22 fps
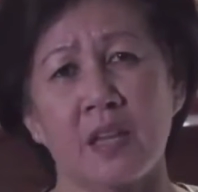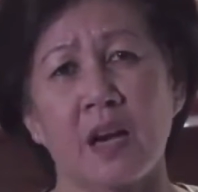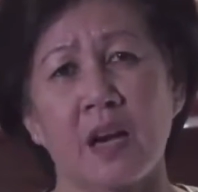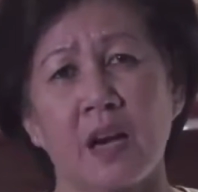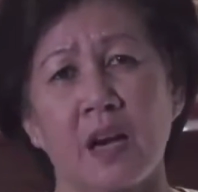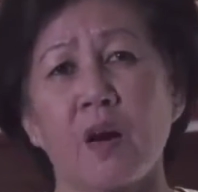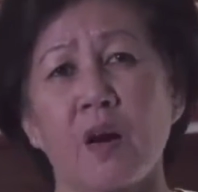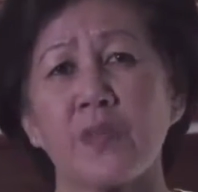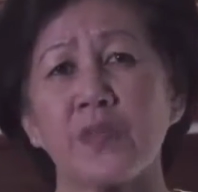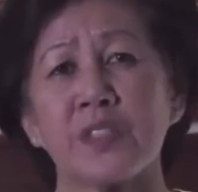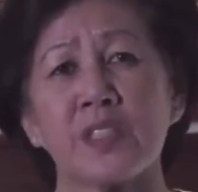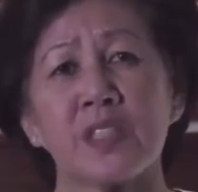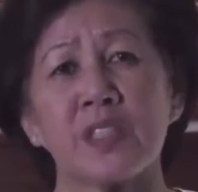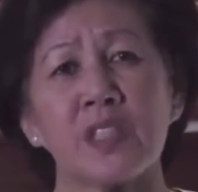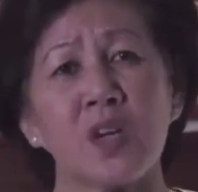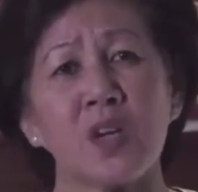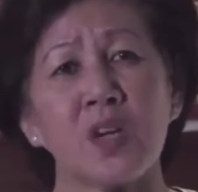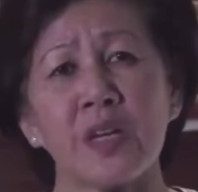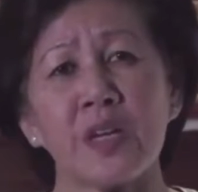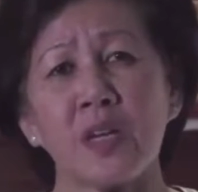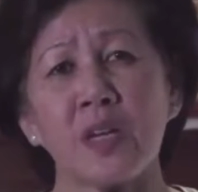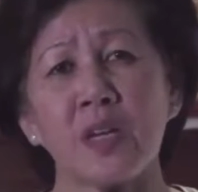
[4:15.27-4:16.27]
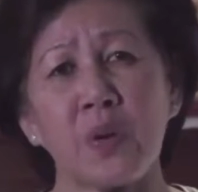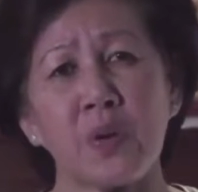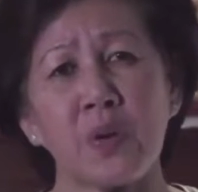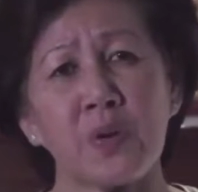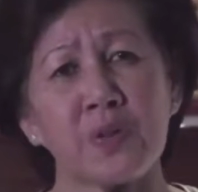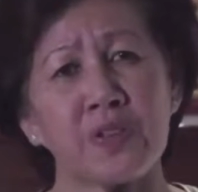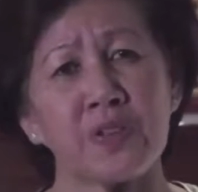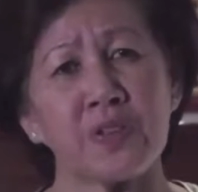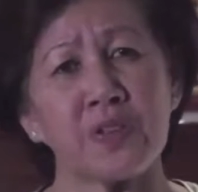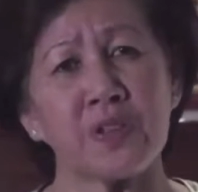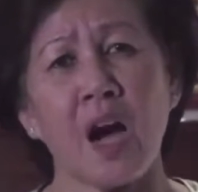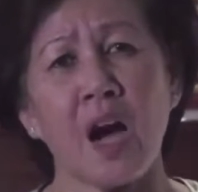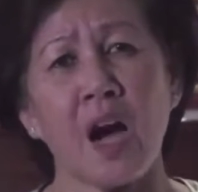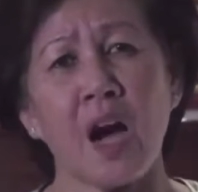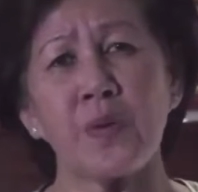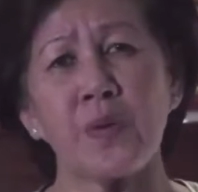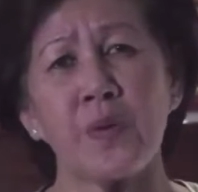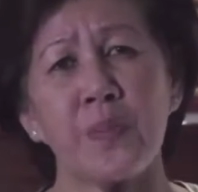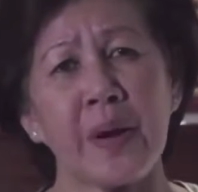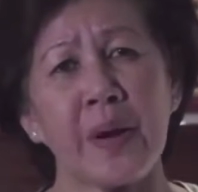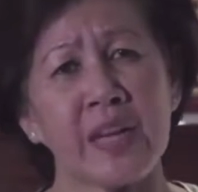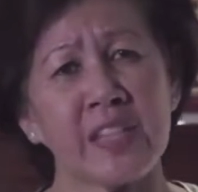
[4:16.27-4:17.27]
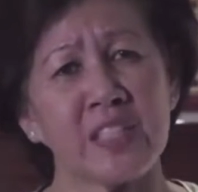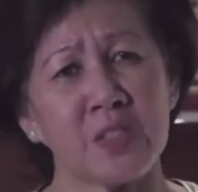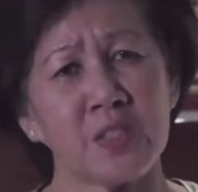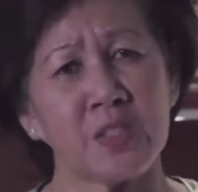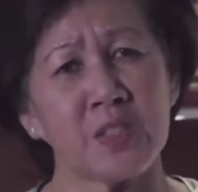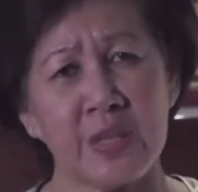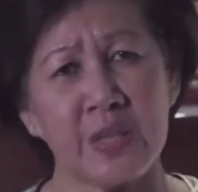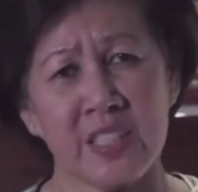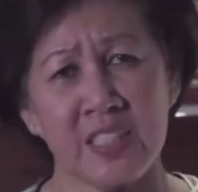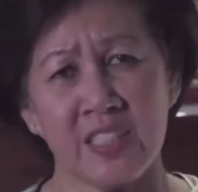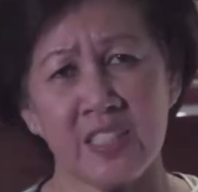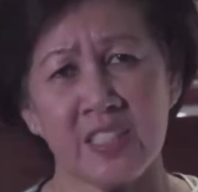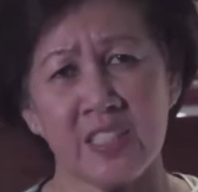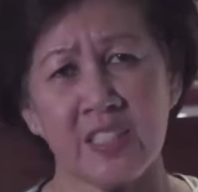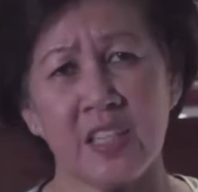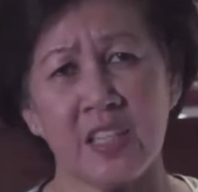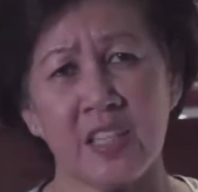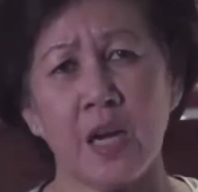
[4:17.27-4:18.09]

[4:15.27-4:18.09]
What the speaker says: of slowing growth compromise peace,